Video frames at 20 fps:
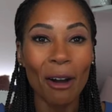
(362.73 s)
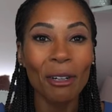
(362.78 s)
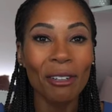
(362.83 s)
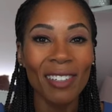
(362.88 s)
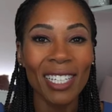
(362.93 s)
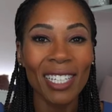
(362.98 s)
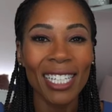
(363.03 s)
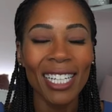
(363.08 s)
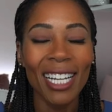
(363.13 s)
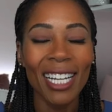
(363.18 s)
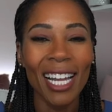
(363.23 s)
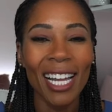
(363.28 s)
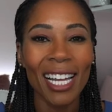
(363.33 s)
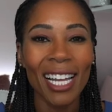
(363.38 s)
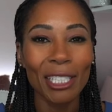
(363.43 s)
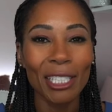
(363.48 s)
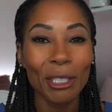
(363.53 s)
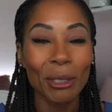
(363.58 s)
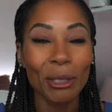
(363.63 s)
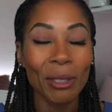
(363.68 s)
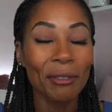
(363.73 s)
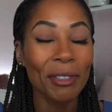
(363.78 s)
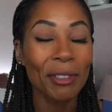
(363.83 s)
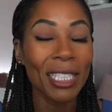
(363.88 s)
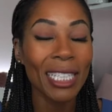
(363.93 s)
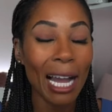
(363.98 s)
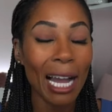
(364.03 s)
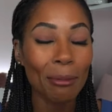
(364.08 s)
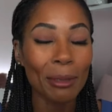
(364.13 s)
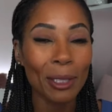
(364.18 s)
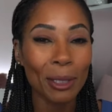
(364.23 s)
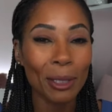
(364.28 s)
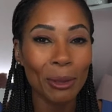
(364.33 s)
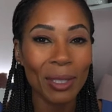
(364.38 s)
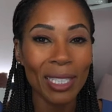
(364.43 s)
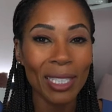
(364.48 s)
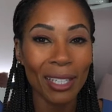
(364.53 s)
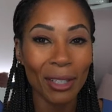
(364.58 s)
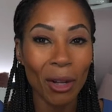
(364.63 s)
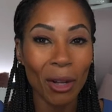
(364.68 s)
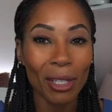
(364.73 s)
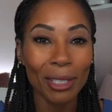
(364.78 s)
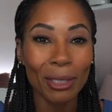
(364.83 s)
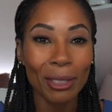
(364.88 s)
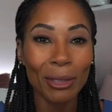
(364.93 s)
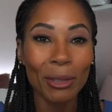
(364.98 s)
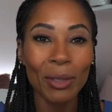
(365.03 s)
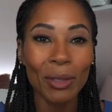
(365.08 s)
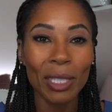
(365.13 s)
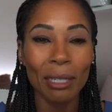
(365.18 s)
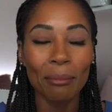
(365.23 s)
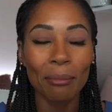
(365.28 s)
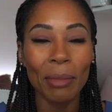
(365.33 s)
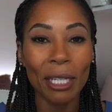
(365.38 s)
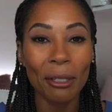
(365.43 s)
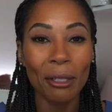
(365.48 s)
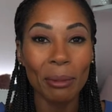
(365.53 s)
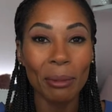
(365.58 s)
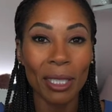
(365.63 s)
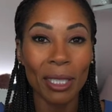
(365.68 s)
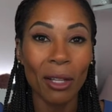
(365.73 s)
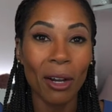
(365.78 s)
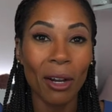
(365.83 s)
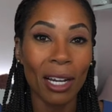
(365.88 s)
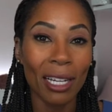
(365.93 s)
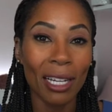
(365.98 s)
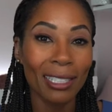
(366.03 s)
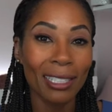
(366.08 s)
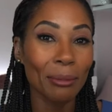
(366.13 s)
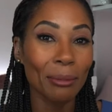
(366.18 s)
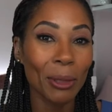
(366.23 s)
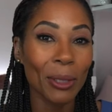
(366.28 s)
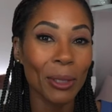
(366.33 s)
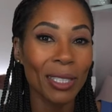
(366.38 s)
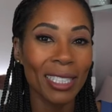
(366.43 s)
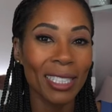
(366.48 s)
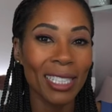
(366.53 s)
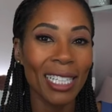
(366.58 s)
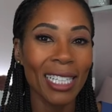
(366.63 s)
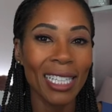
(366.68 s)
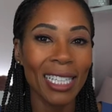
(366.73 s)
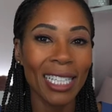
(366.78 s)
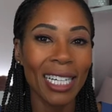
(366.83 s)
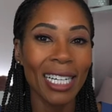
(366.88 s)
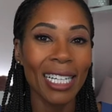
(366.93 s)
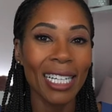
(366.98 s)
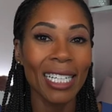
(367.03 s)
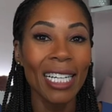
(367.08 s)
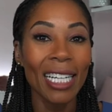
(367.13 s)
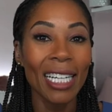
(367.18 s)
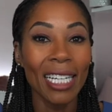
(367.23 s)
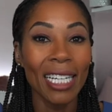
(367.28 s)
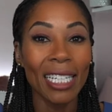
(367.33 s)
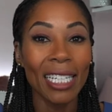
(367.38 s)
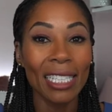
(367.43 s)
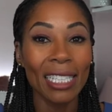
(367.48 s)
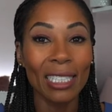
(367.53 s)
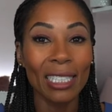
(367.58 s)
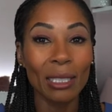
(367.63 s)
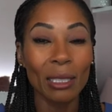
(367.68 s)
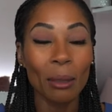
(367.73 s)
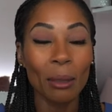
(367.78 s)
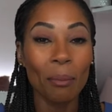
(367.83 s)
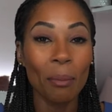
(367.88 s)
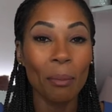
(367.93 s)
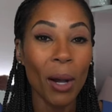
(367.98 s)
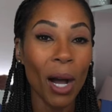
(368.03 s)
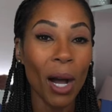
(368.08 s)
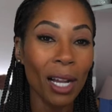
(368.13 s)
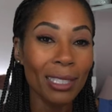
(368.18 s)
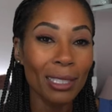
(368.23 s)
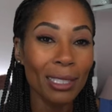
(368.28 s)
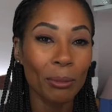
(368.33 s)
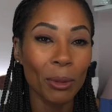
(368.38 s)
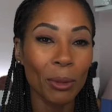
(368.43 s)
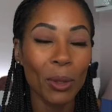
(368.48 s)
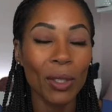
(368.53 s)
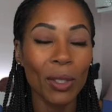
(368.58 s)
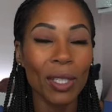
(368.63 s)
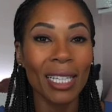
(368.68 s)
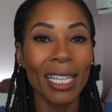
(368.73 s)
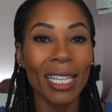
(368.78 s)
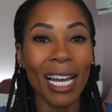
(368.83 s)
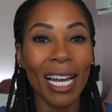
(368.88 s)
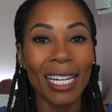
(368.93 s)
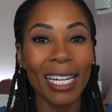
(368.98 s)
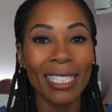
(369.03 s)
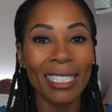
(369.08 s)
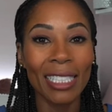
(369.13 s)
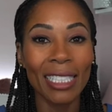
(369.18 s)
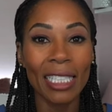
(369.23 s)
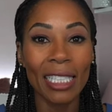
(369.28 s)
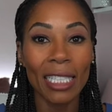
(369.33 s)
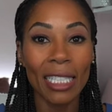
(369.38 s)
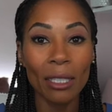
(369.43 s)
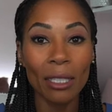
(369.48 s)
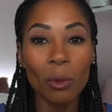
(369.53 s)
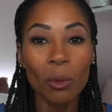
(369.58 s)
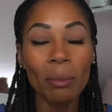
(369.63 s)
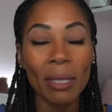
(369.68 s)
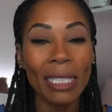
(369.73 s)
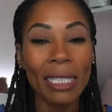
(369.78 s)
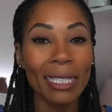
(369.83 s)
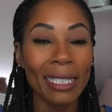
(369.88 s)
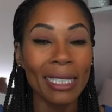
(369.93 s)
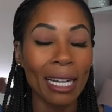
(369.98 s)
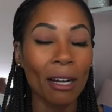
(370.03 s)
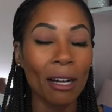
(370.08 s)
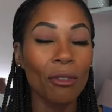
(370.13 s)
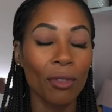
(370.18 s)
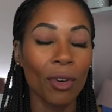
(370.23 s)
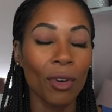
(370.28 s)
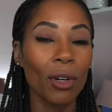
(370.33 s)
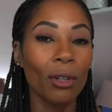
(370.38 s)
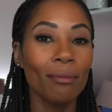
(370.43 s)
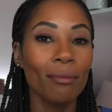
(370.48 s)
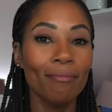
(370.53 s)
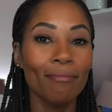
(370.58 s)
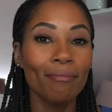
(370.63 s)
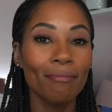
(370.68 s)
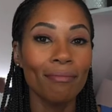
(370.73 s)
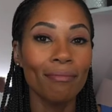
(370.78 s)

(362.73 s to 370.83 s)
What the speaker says: out of it. And you know, if he happens to lose that lawsuit, that bankruptcy law experts think that it's possible that it will be his downfall.